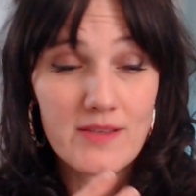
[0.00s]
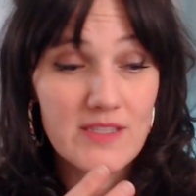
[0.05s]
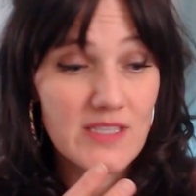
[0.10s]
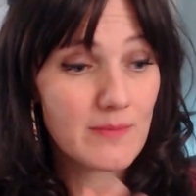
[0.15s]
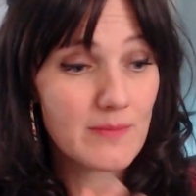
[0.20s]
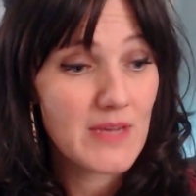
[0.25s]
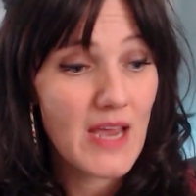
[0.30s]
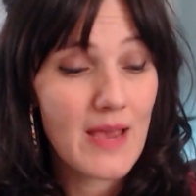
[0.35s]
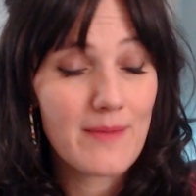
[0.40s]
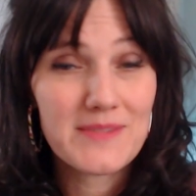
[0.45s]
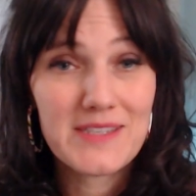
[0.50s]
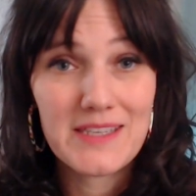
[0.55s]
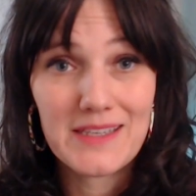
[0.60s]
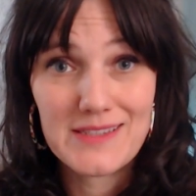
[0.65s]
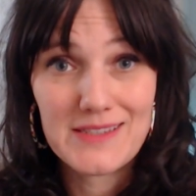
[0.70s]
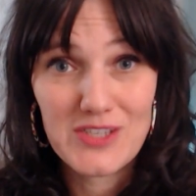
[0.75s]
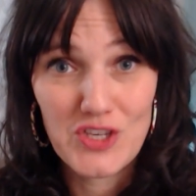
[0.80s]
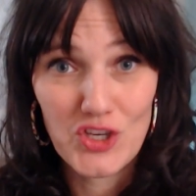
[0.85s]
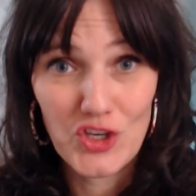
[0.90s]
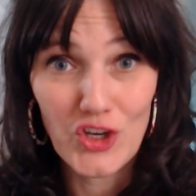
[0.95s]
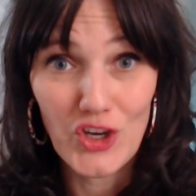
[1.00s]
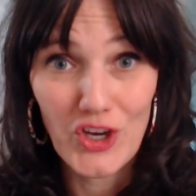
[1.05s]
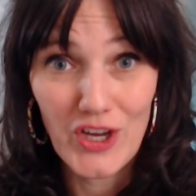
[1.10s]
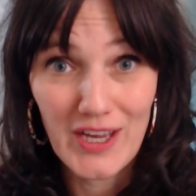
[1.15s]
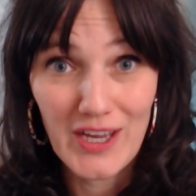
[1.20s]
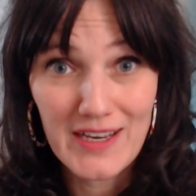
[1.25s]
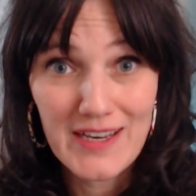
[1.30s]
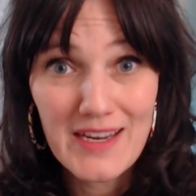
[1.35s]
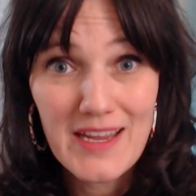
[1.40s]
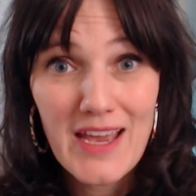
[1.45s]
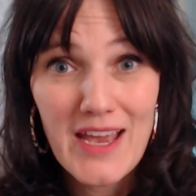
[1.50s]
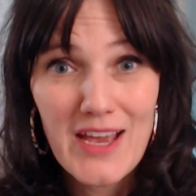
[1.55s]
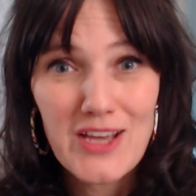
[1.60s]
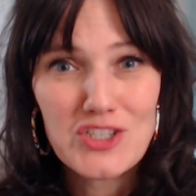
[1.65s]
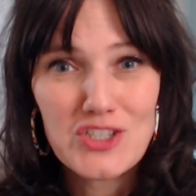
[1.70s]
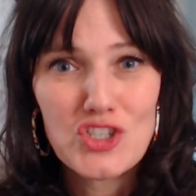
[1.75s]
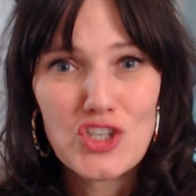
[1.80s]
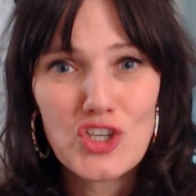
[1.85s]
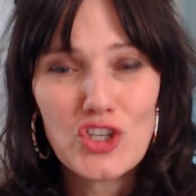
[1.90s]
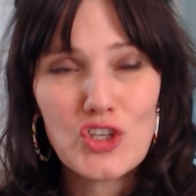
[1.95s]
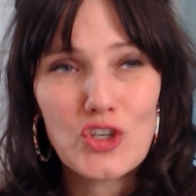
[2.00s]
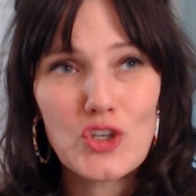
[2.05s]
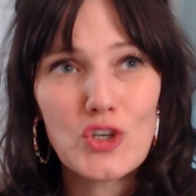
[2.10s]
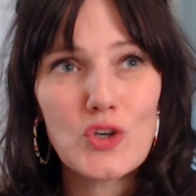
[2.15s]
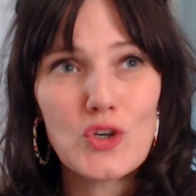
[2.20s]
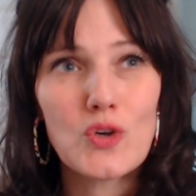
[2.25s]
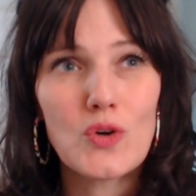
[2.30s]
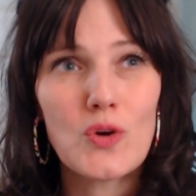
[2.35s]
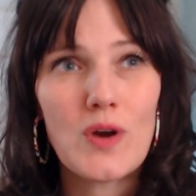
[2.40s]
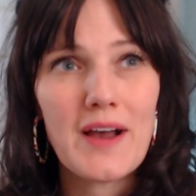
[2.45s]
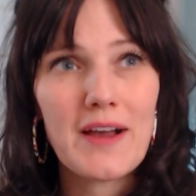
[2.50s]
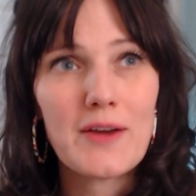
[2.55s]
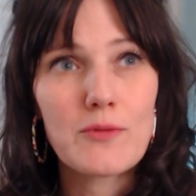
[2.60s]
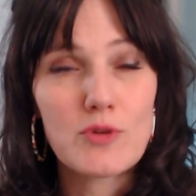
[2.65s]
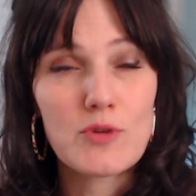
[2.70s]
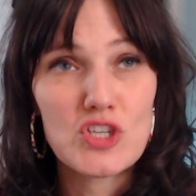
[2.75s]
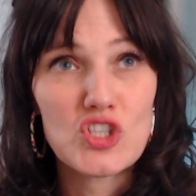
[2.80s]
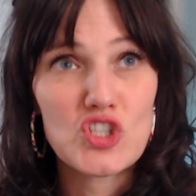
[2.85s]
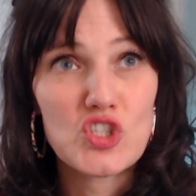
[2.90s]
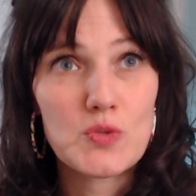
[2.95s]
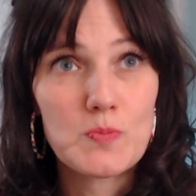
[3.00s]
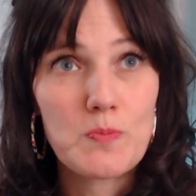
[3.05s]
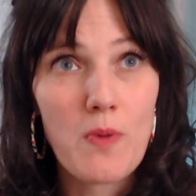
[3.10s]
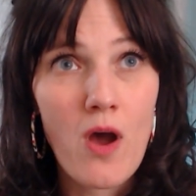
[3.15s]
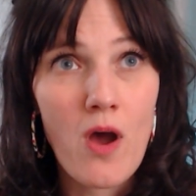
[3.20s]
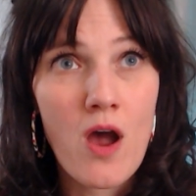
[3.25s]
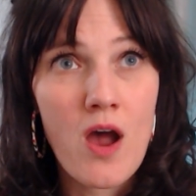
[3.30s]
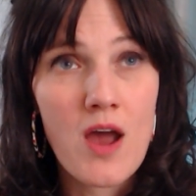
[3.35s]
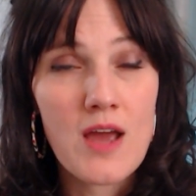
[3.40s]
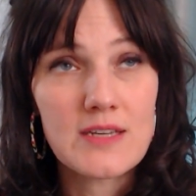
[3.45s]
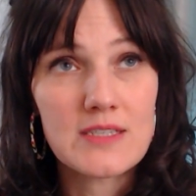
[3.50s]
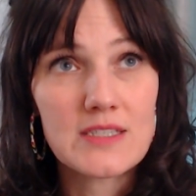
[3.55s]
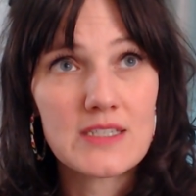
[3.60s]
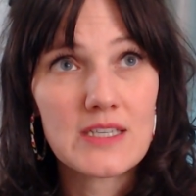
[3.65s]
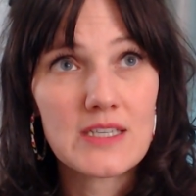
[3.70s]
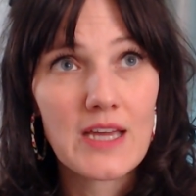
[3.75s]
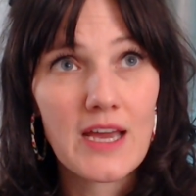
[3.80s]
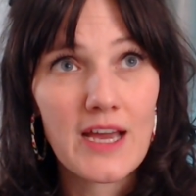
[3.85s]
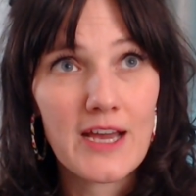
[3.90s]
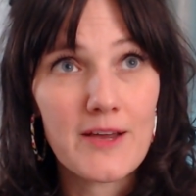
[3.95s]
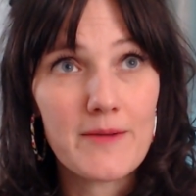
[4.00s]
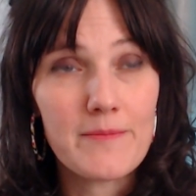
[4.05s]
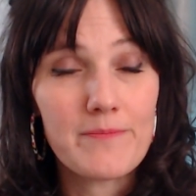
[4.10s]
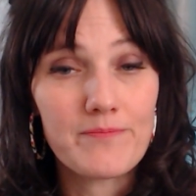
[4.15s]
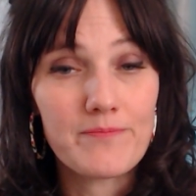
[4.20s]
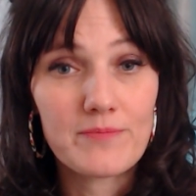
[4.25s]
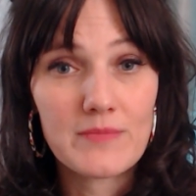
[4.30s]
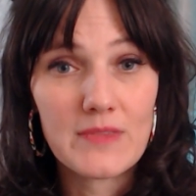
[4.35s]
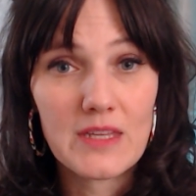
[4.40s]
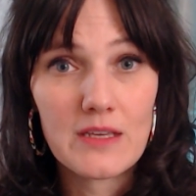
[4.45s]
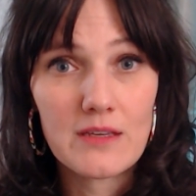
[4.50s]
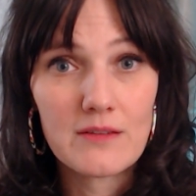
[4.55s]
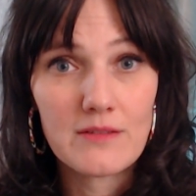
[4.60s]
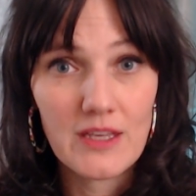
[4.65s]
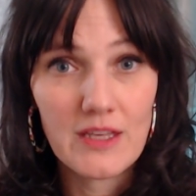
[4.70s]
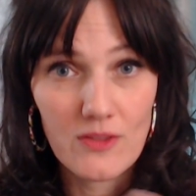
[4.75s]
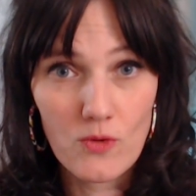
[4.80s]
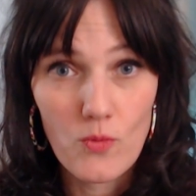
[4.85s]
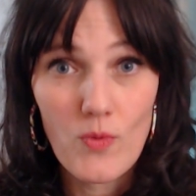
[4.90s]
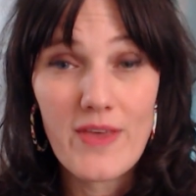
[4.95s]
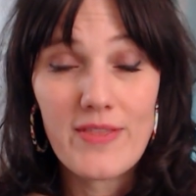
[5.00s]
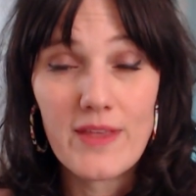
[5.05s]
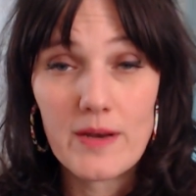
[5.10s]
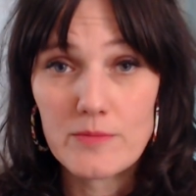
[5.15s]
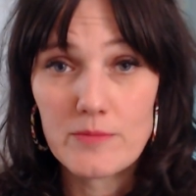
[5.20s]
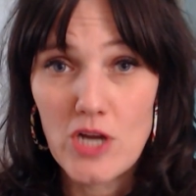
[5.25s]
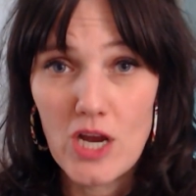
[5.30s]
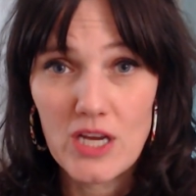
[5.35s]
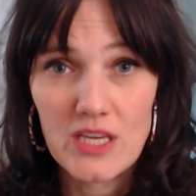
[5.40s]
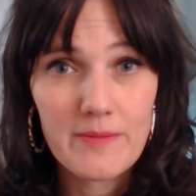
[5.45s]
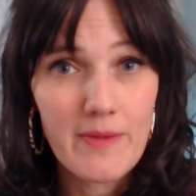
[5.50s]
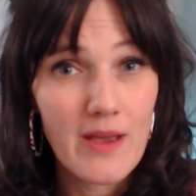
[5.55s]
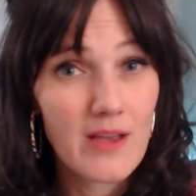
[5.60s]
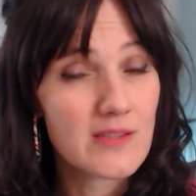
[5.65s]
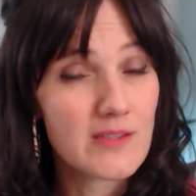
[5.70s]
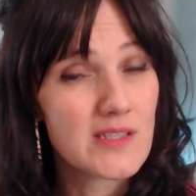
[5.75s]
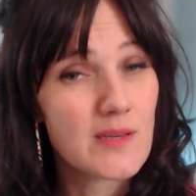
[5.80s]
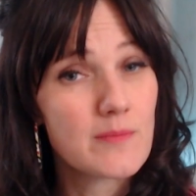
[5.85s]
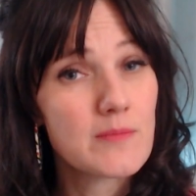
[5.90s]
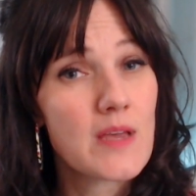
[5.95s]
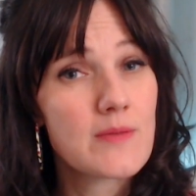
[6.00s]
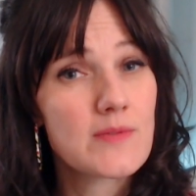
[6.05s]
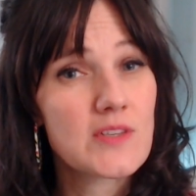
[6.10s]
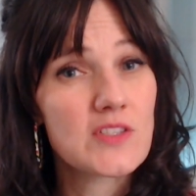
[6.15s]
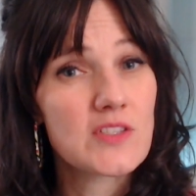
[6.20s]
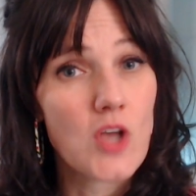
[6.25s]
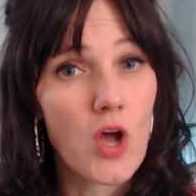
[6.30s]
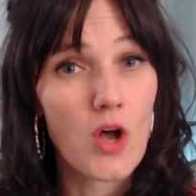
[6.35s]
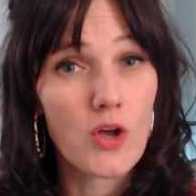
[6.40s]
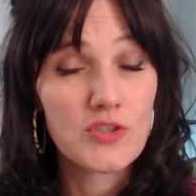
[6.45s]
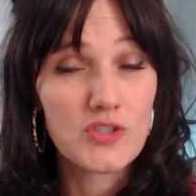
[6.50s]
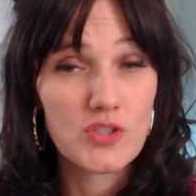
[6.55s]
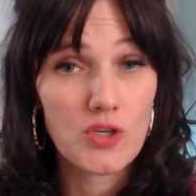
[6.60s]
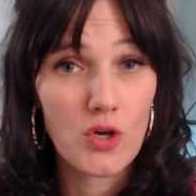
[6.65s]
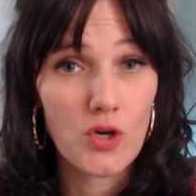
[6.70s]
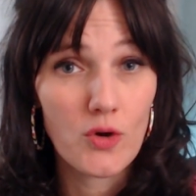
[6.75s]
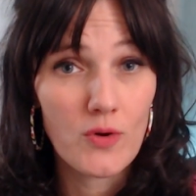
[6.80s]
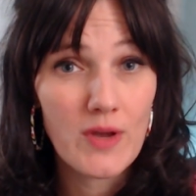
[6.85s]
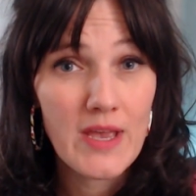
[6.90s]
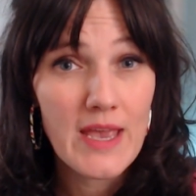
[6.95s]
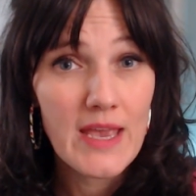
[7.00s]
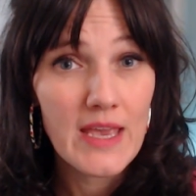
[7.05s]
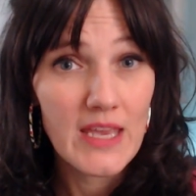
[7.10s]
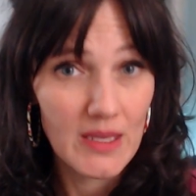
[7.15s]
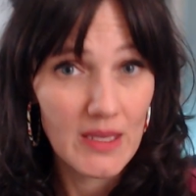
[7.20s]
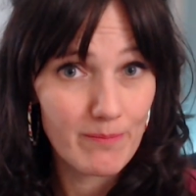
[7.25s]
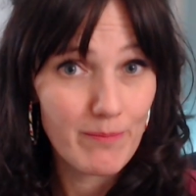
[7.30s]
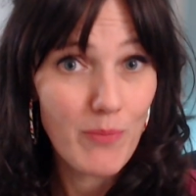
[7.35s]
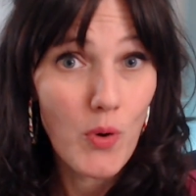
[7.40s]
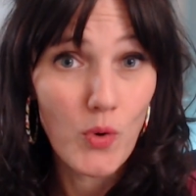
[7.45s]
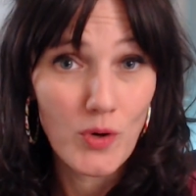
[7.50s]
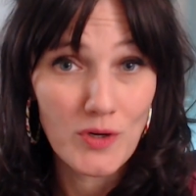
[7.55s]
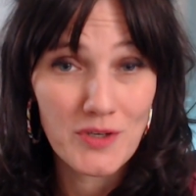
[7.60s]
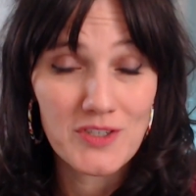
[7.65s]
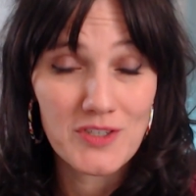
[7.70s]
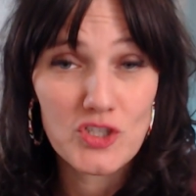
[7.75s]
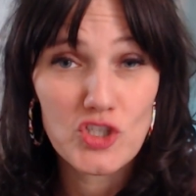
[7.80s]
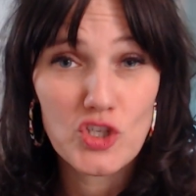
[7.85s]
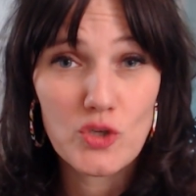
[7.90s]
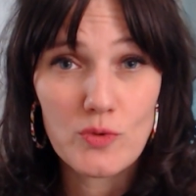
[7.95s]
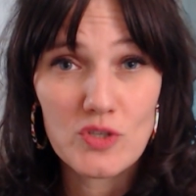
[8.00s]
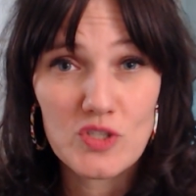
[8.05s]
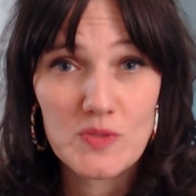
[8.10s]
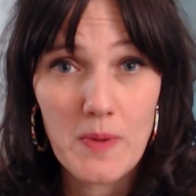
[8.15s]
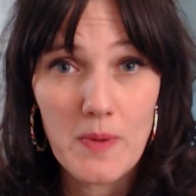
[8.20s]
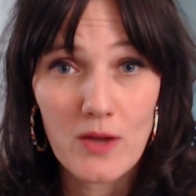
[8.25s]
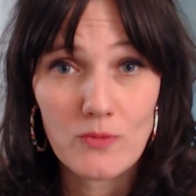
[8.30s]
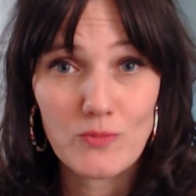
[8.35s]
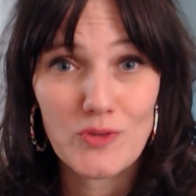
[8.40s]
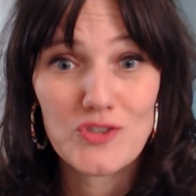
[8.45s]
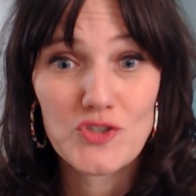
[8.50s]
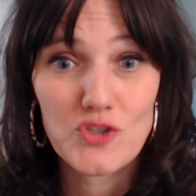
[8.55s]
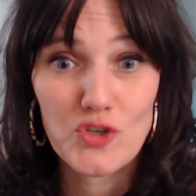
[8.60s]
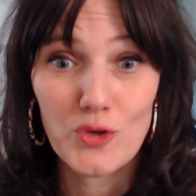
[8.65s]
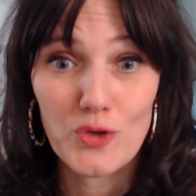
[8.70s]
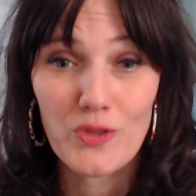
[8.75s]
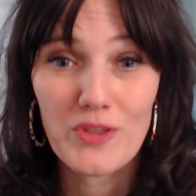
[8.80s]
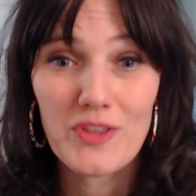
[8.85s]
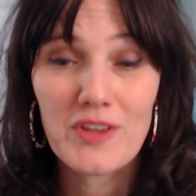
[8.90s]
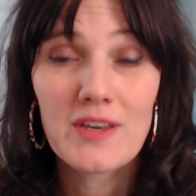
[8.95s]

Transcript: sometimes it's good to respond in the way that I'm talking about, and sometimes it's also important to respond with truth.